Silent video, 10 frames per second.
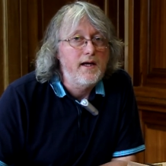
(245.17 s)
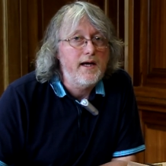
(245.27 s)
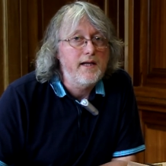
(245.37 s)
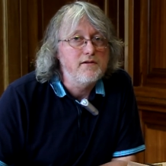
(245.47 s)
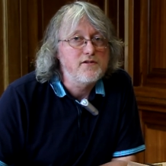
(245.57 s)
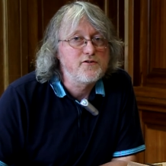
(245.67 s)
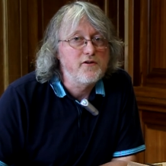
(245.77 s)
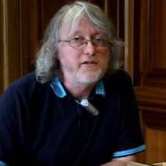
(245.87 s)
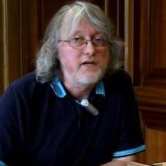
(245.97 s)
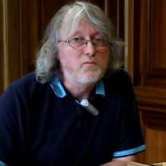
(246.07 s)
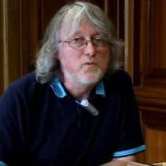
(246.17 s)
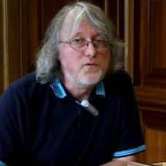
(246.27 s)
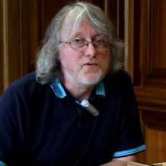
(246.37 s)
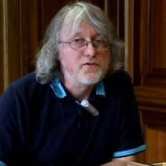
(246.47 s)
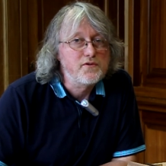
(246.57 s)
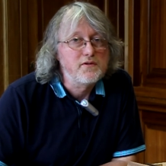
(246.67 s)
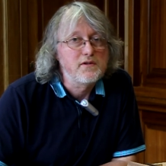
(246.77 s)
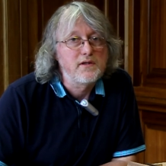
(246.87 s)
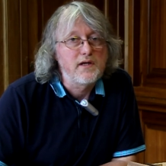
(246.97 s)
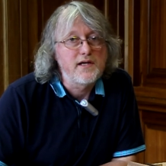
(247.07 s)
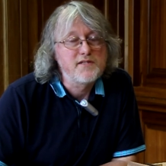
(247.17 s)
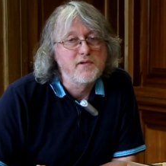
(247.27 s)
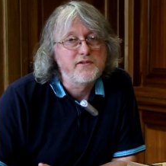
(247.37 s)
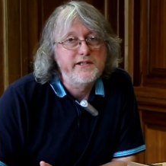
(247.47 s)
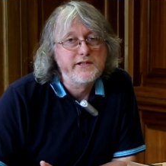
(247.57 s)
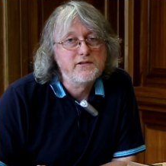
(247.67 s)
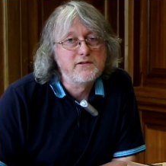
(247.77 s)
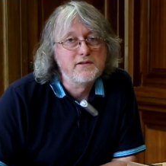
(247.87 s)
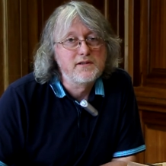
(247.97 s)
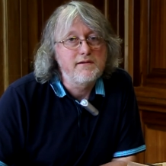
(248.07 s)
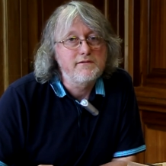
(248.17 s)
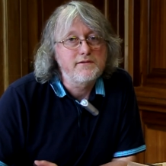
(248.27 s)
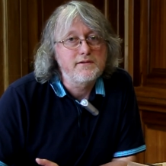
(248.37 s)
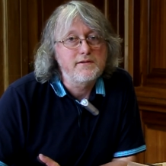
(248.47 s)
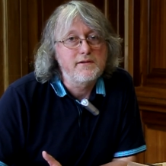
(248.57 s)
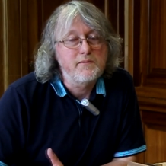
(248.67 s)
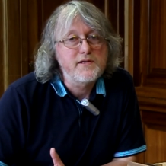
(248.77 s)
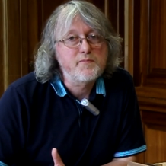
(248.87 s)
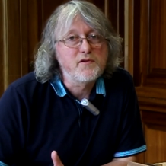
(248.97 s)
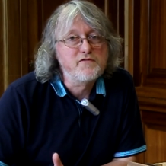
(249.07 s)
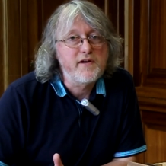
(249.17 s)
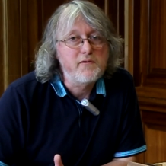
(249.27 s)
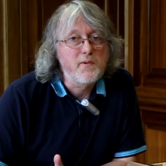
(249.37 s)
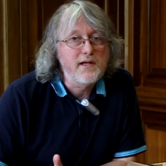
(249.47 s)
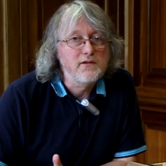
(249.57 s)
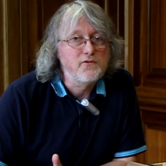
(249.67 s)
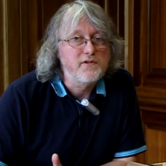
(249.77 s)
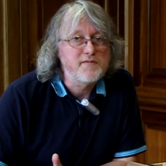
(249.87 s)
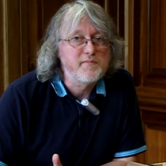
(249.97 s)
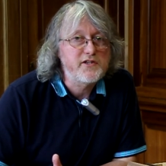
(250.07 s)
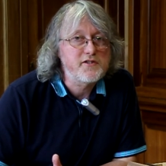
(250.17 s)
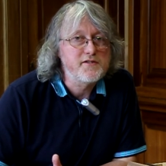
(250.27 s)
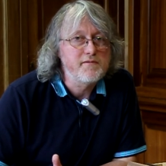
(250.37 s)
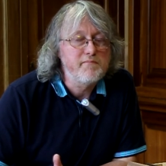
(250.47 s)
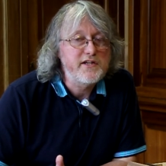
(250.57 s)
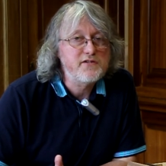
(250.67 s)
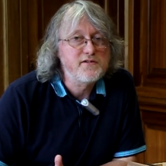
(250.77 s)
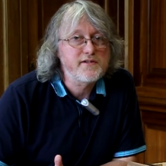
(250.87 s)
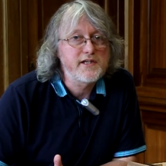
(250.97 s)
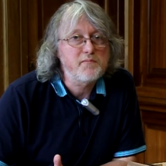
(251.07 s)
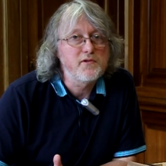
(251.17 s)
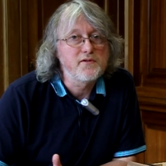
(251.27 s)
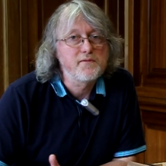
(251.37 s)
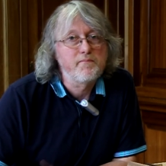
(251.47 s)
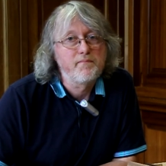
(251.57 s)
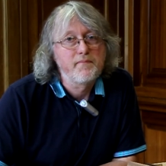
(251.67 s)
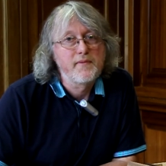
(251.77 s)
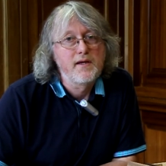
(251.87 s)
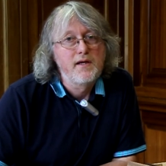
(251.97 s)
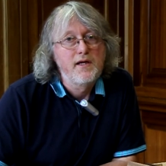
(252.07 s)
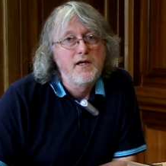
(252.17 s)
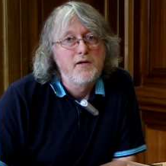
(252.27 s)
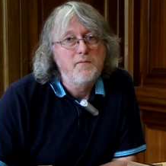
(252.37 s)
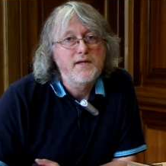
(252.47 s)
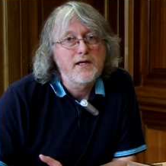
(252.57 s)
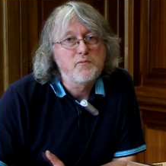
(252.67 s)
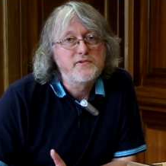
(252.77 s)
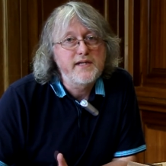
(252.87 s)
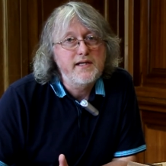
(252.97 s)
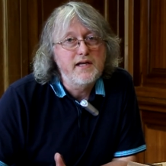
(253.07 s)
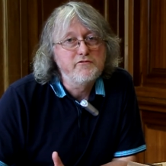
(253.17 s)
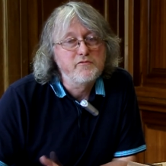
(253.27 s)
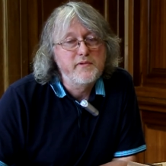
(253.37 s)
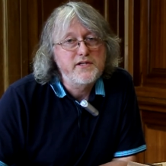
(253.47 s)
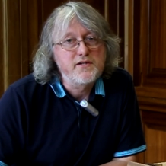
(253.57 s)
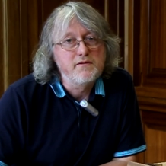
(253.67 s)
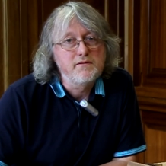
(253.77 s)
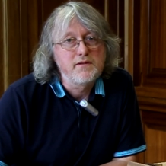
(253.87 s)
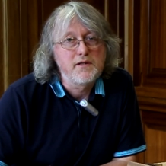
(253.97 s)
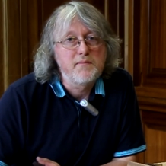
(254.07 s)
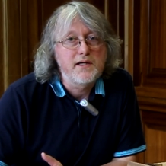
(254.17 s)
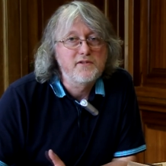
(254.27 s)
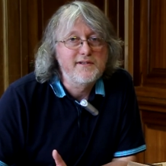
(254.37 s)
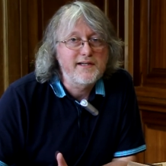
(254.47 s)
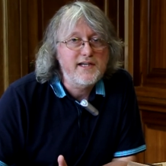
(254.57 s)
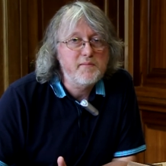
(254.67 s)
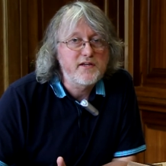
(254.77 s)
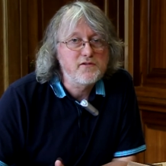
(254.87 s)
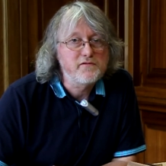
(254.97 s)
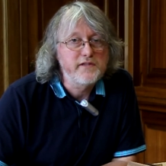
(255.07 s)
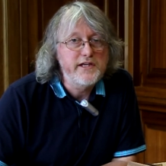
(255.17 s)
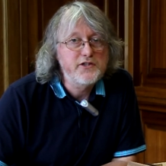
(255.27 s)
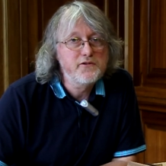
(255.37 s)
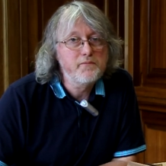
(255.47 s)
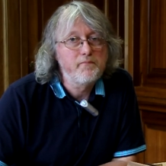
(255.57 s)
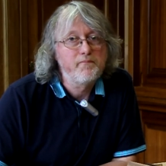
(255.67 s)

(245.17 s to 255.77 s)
And studying wood as material responds very well to this mission statement. We can obtain information about the dynamics of nature.